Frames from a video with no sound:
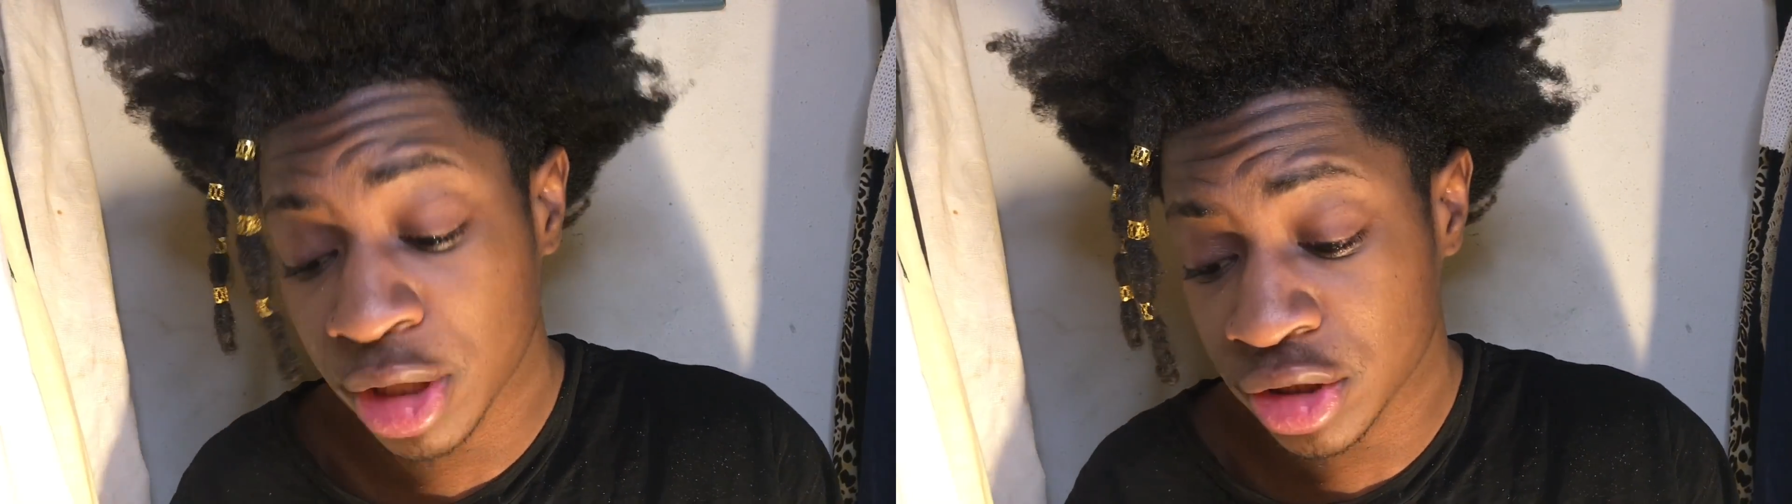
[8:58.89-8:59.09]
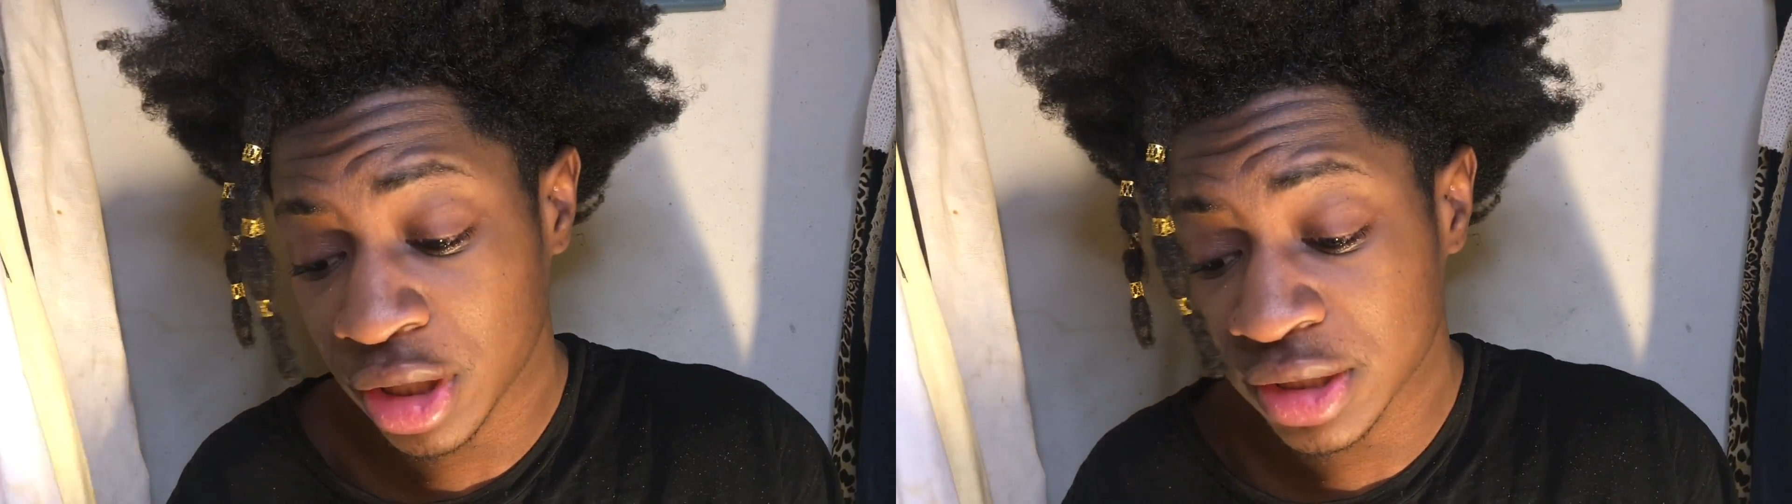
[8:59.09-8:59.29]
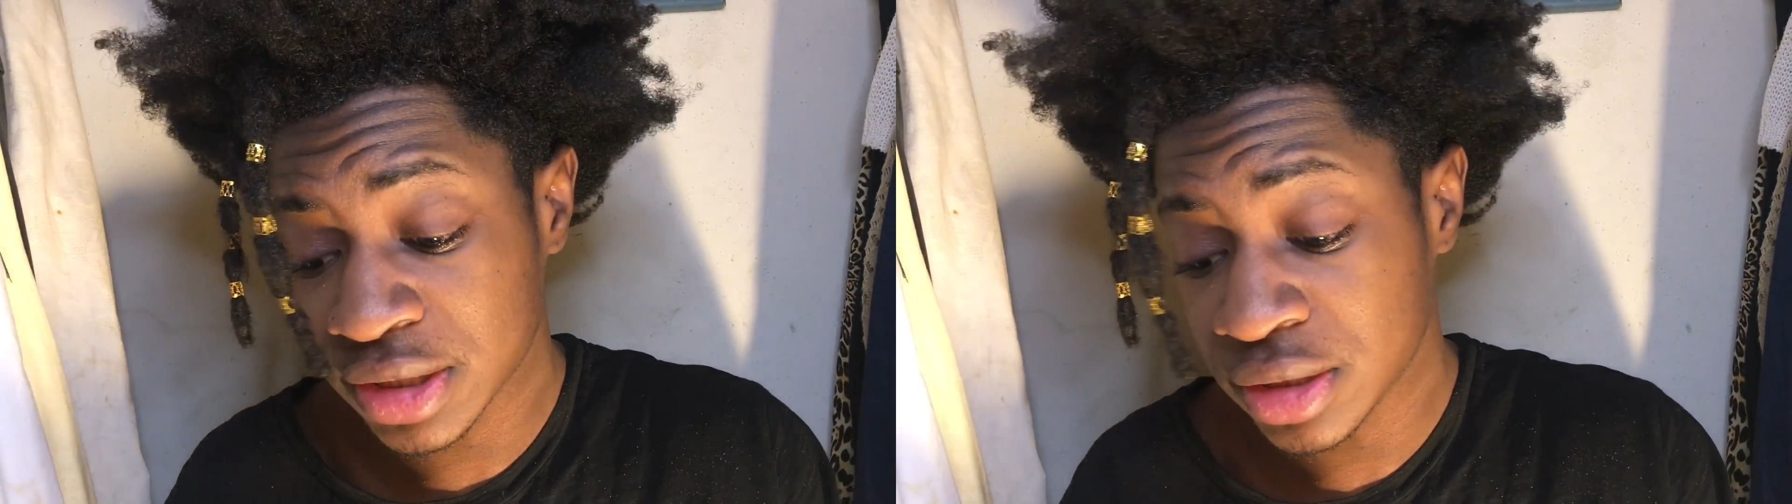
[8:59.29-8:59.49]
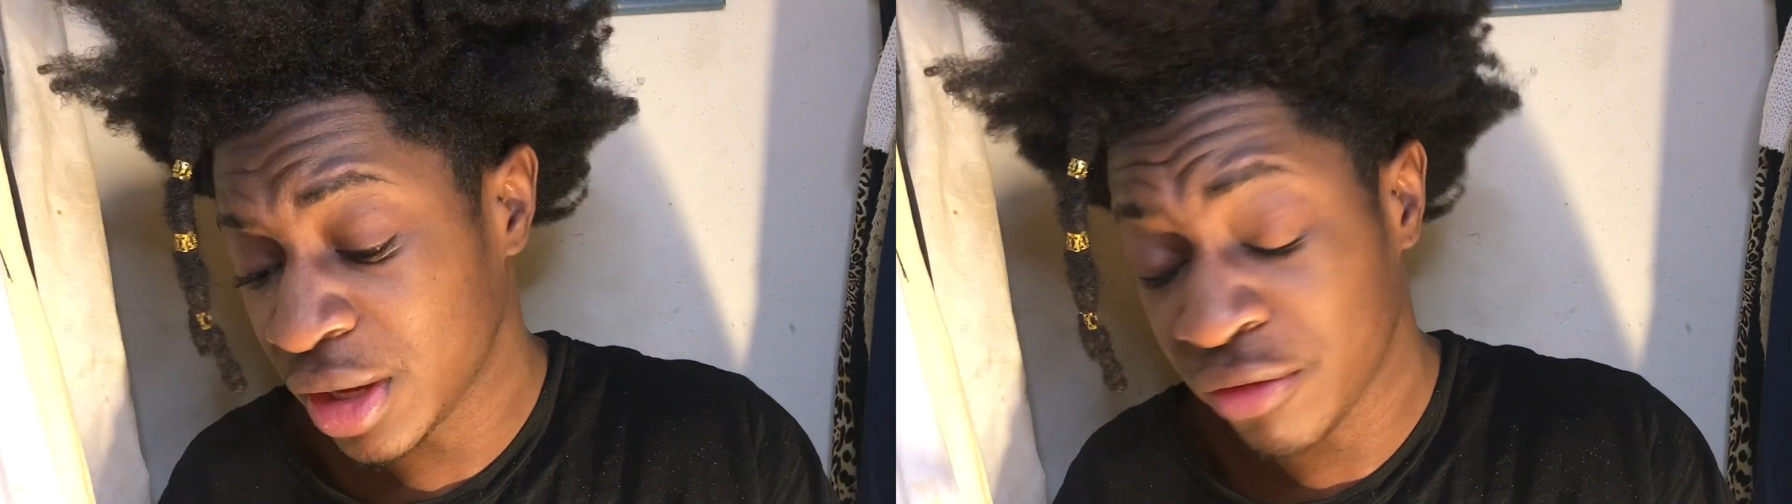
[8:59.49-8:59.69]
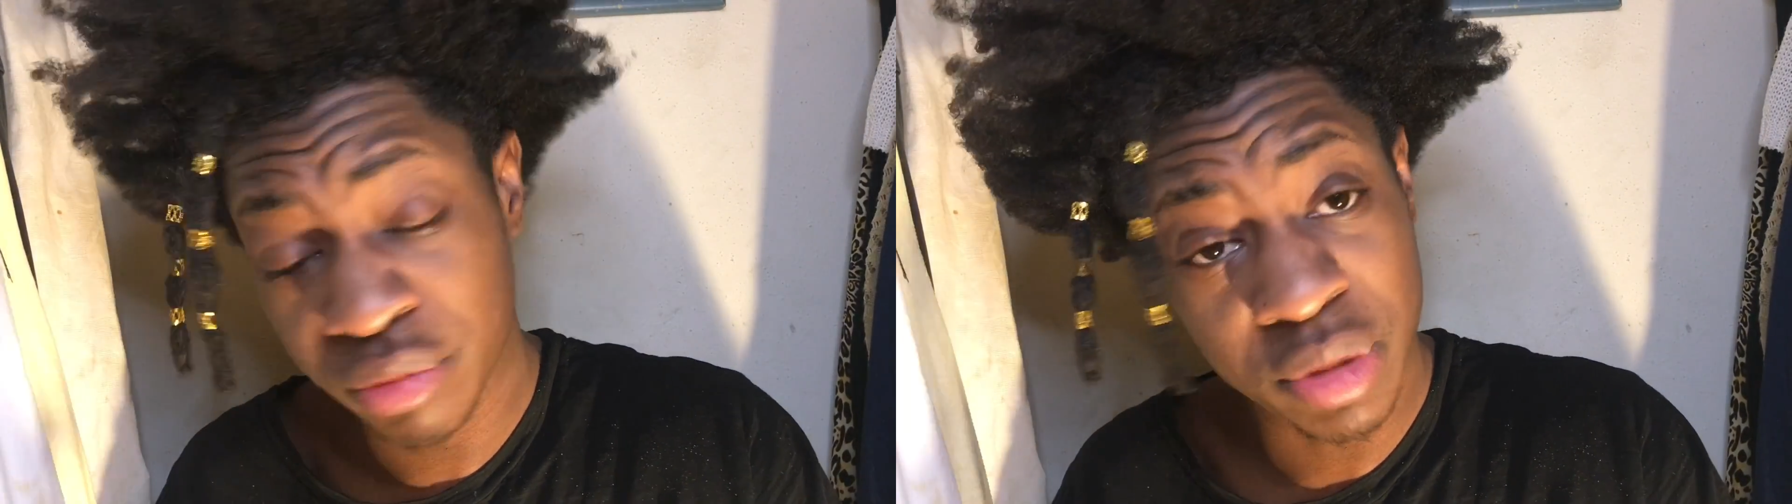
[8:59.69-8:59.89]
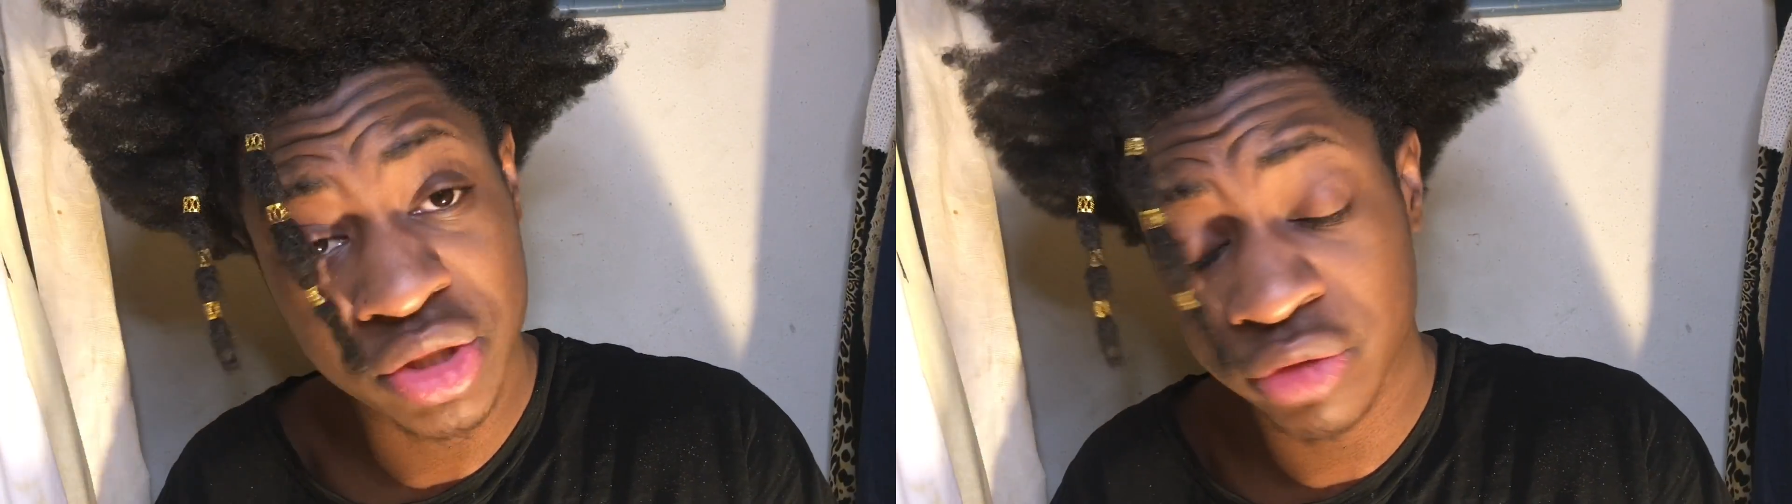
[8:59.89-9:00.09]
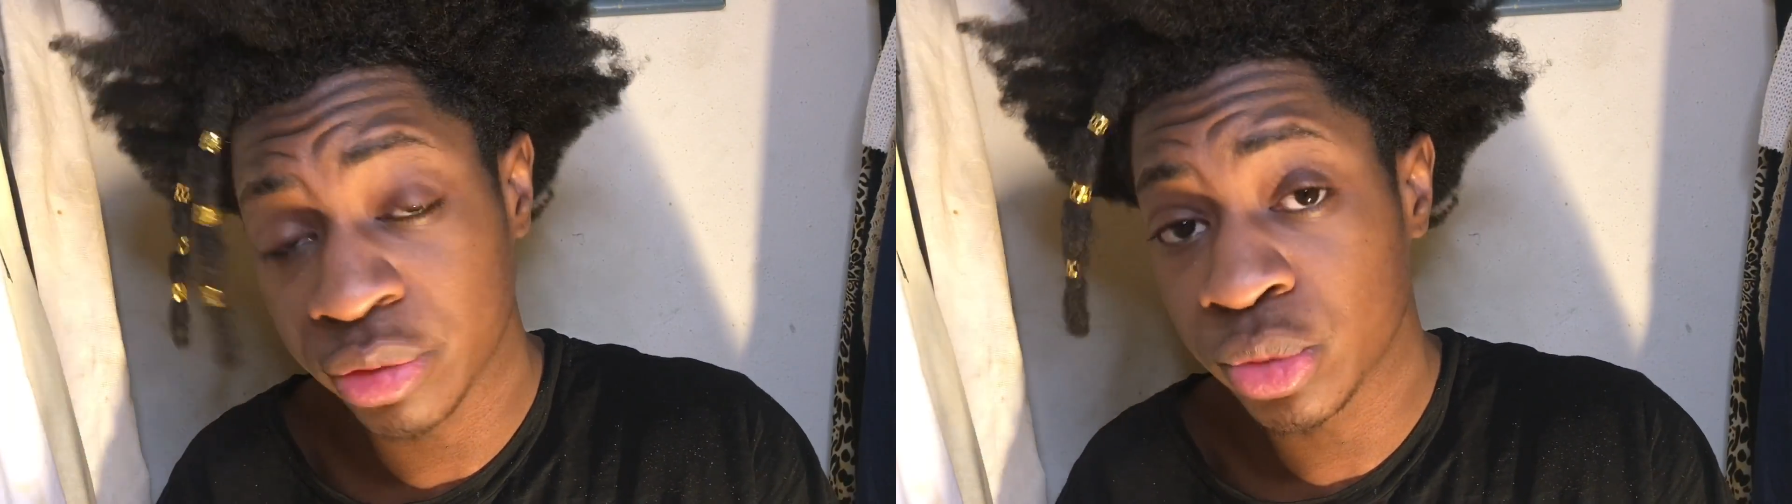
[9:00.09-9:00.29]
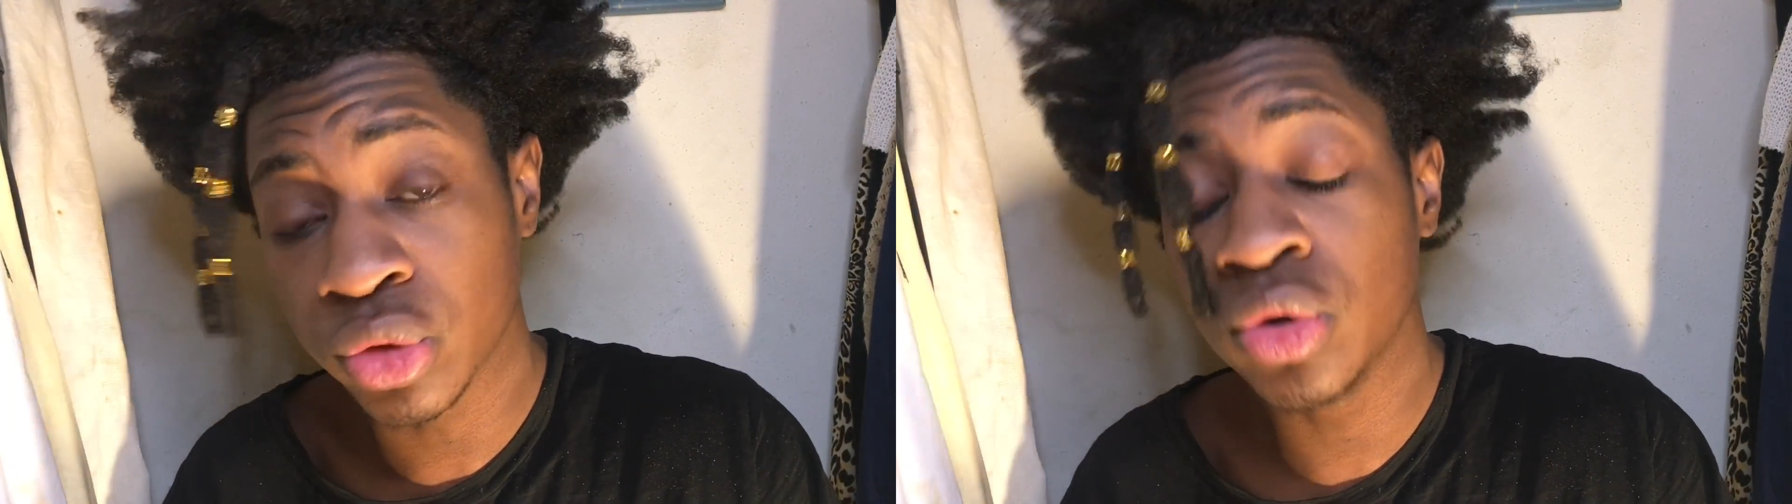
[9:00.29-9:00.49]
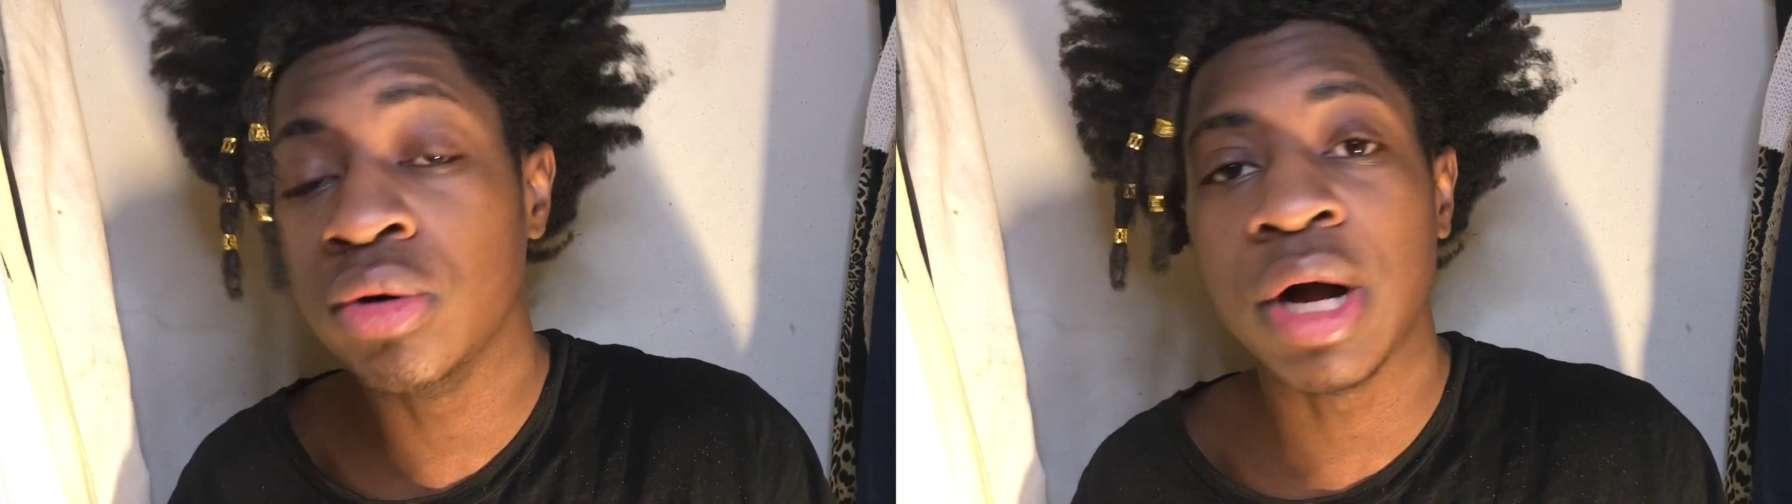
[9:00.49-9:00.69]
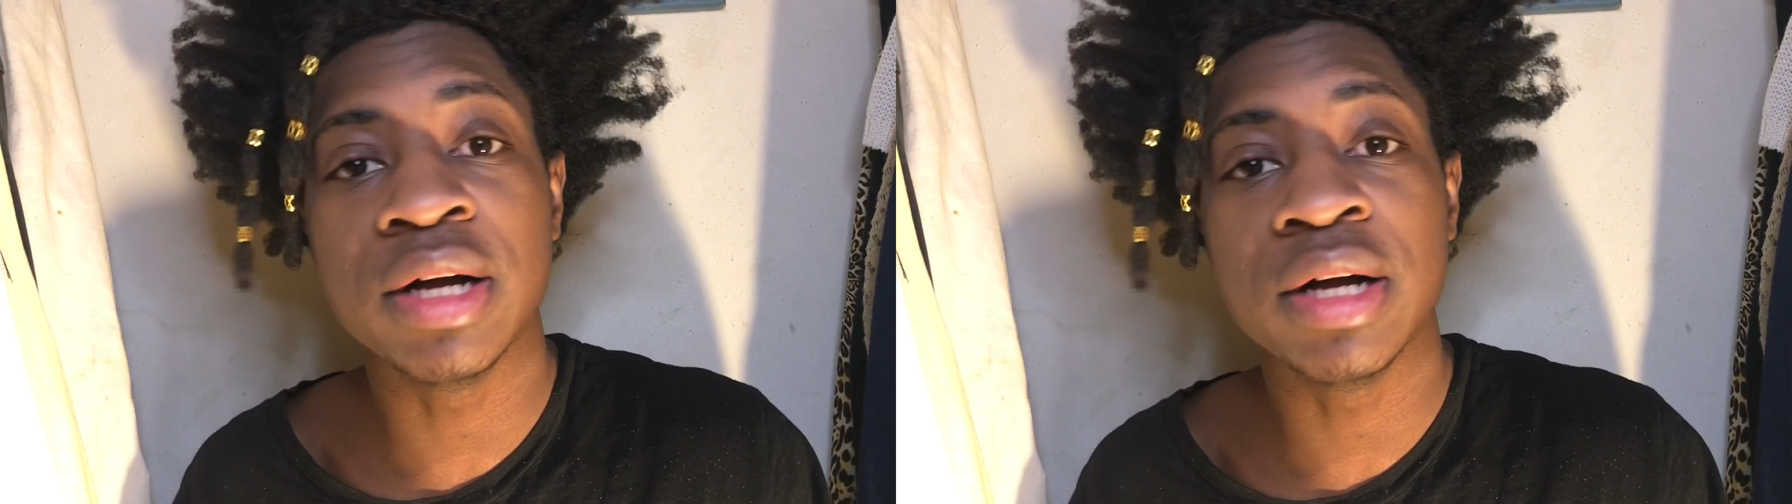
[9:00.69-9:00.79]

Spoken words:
I tried to see information from Google.